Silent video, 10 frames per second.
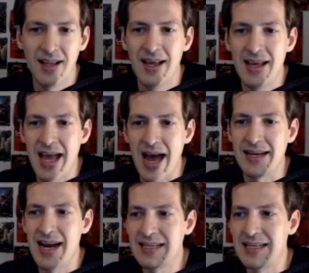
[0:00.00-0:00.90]
yeah,
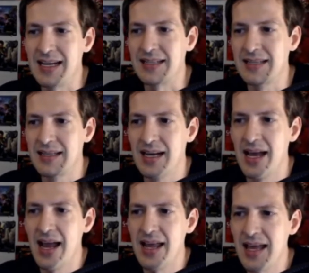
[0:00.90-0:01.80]
nice hit.
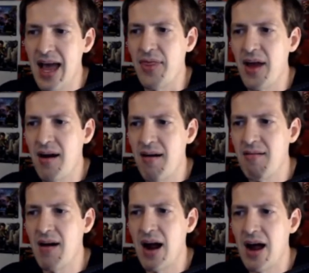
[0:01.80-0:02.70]
Yeah,
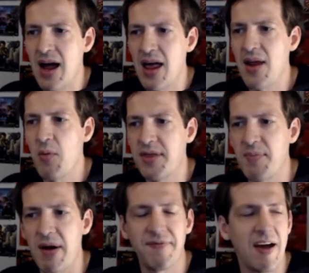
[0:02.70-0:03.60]
they're uh, they're worth
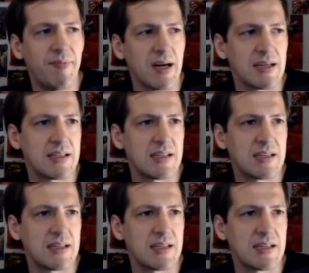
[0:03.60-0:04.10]
about five bucks.